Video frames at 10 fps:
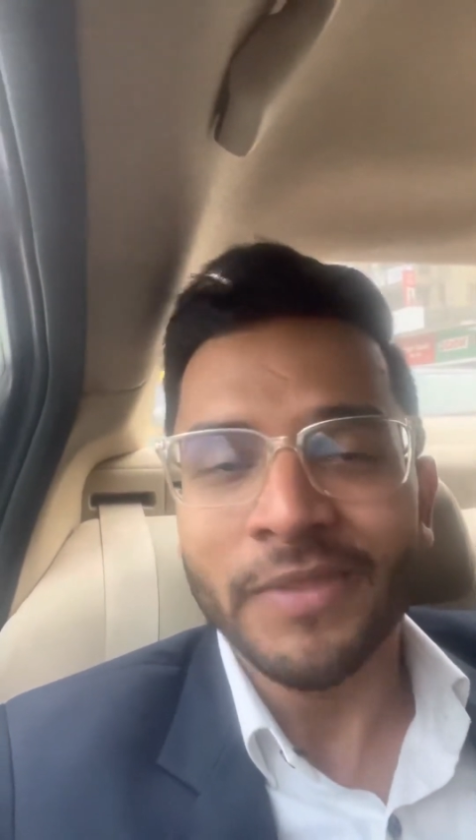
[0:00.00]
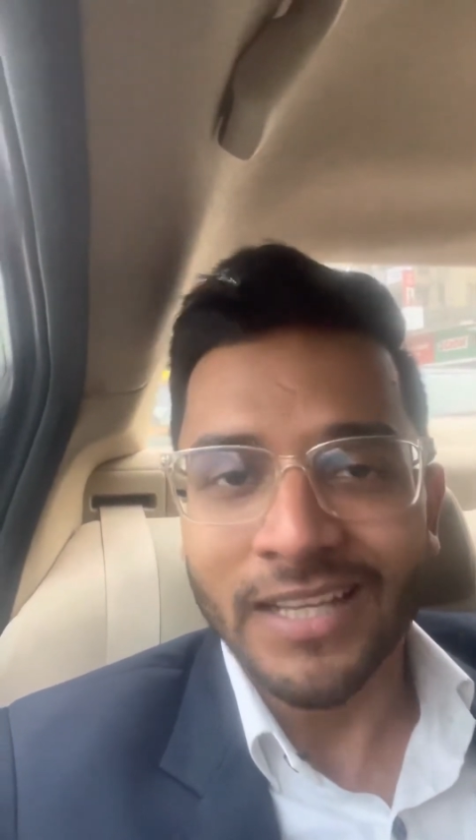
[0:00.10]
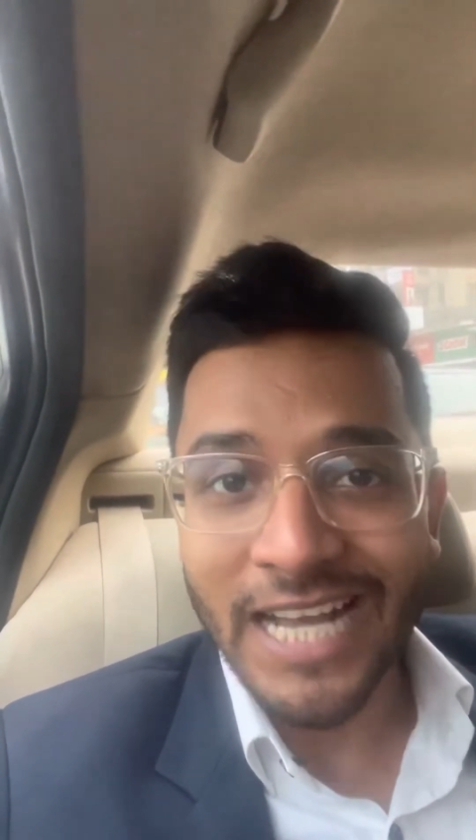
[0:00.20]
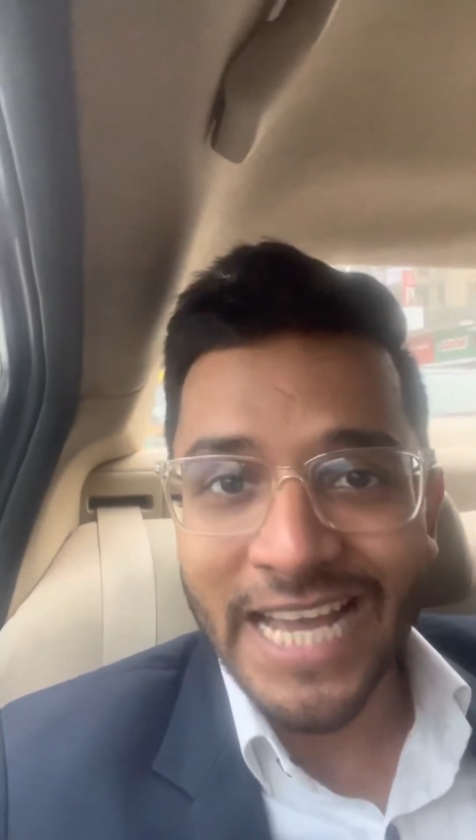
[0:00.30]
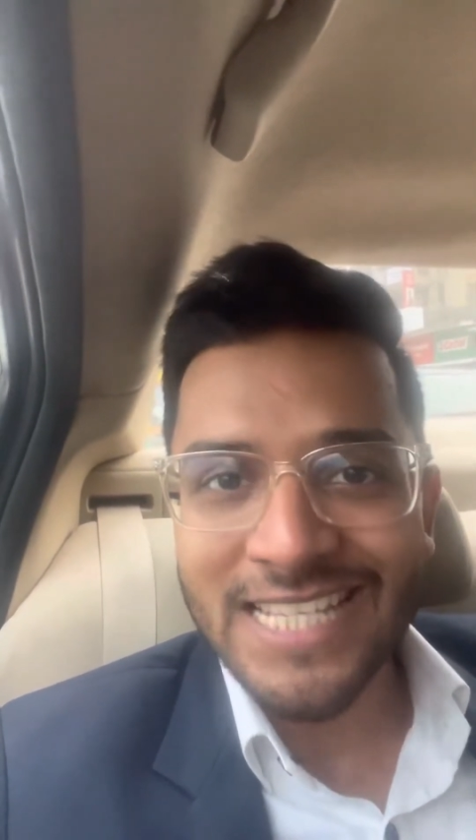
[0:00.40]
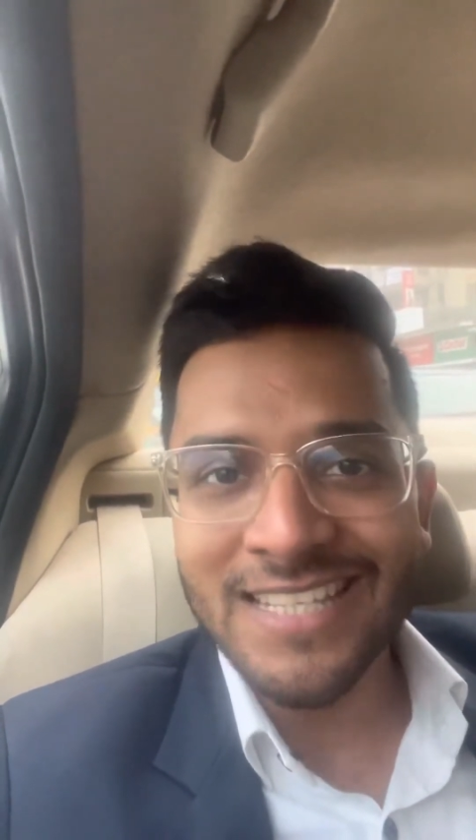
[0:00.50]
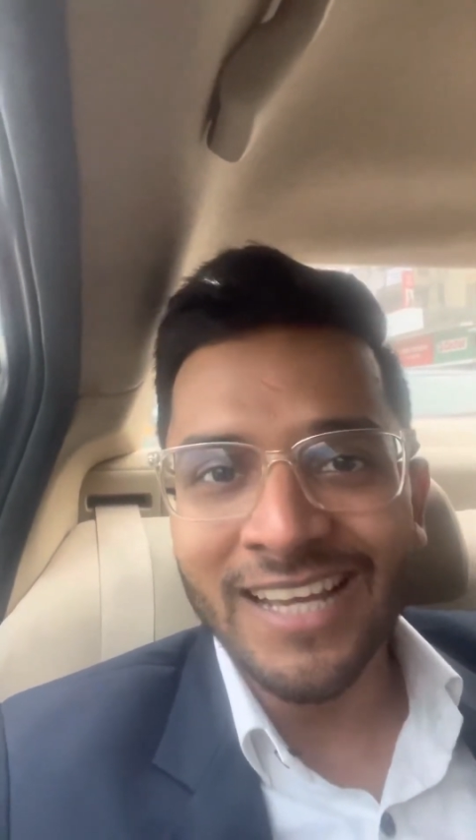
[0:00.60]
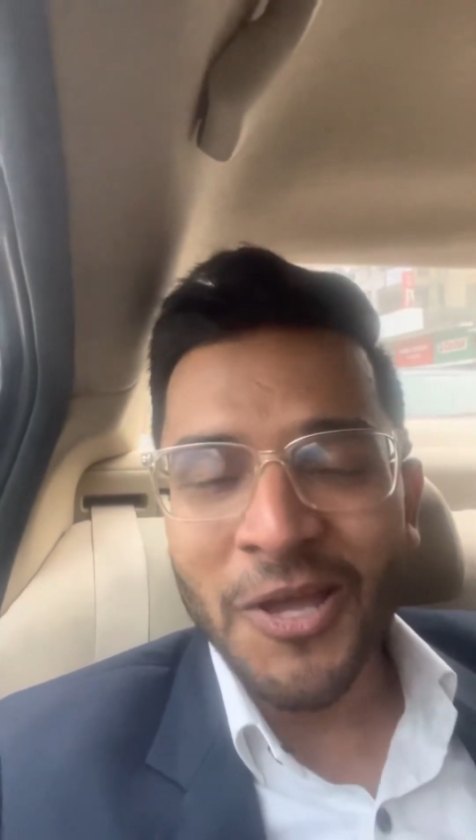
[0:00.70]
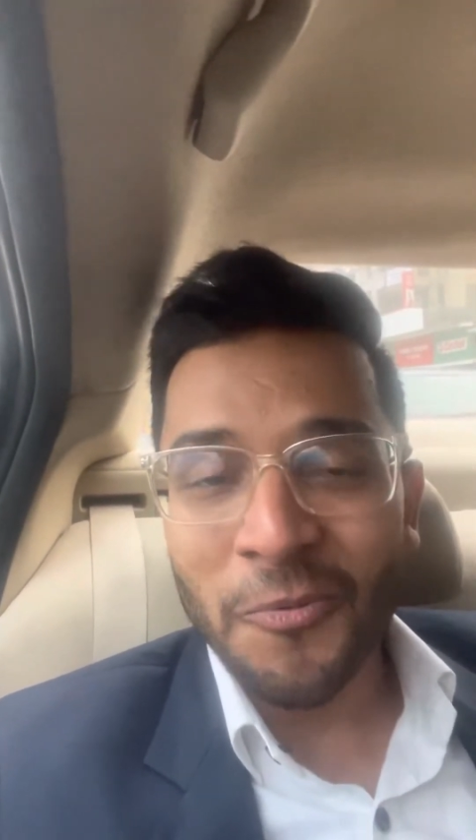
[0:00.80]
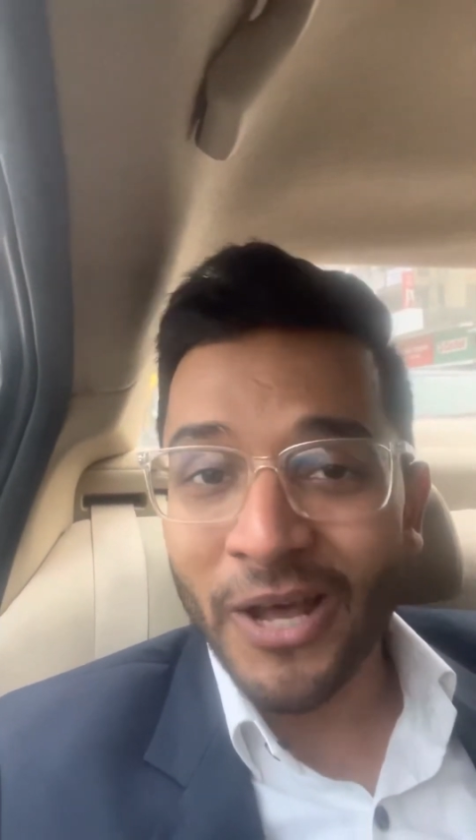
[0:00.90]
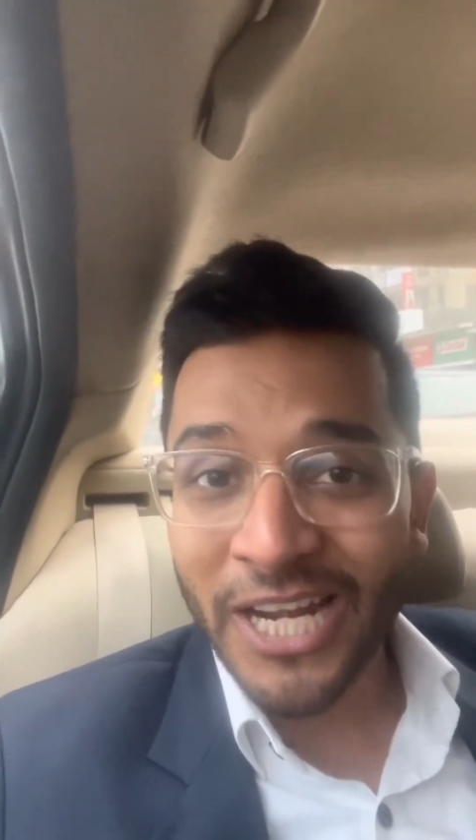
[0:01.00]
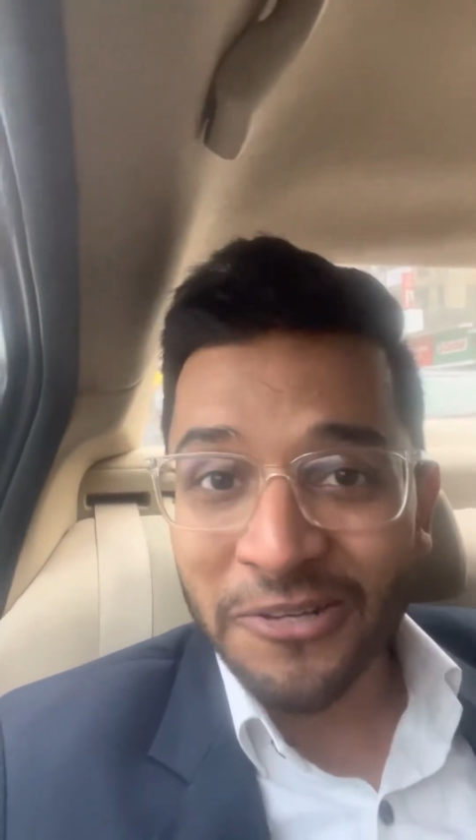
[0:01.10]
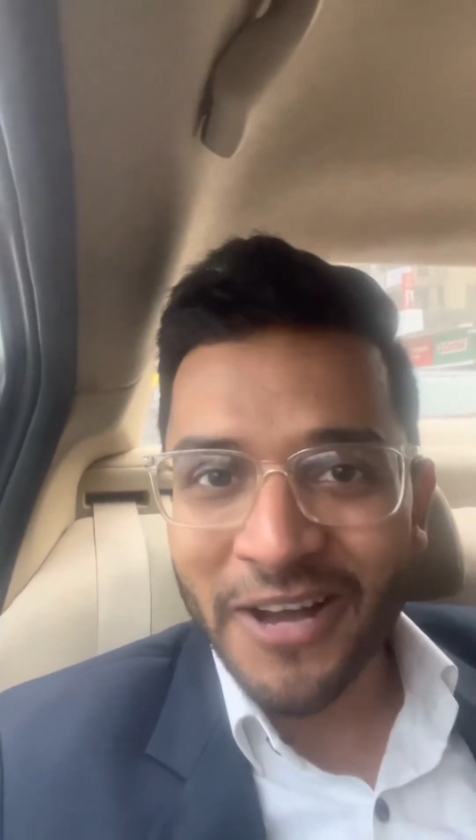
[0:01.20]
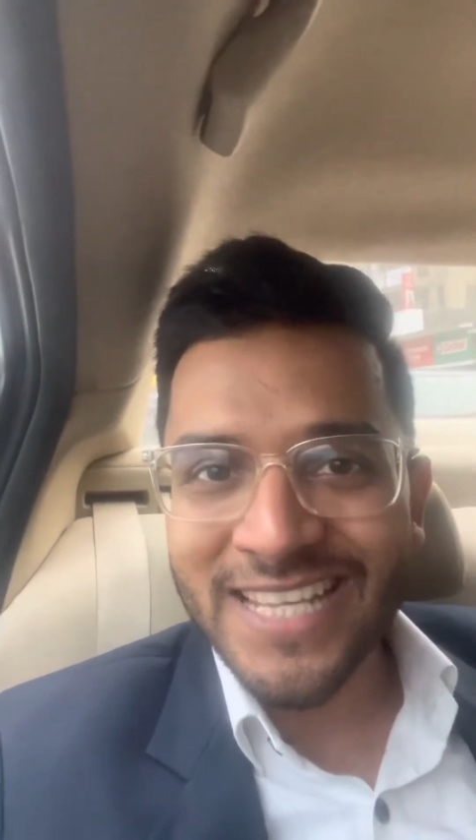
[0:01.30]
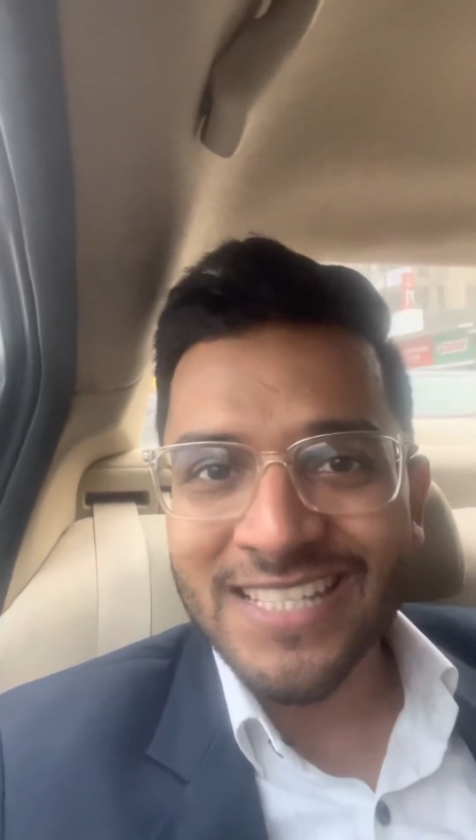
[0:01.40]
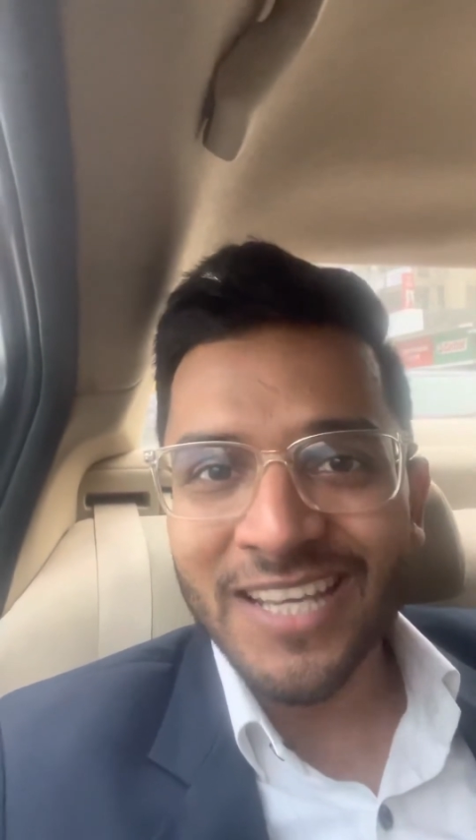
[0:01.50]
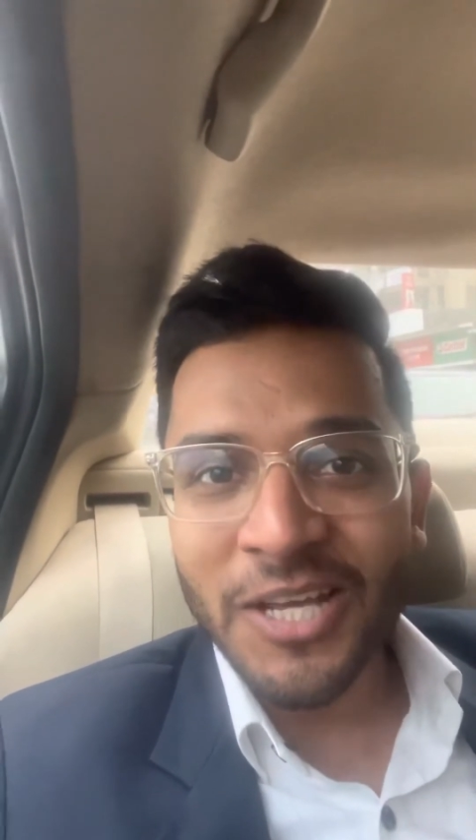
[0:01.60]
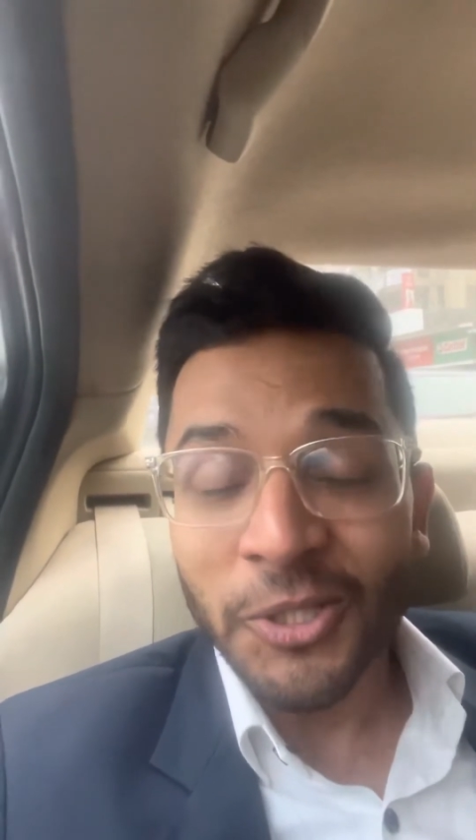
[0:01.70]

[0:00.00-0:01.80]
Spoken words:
Guys, one advice,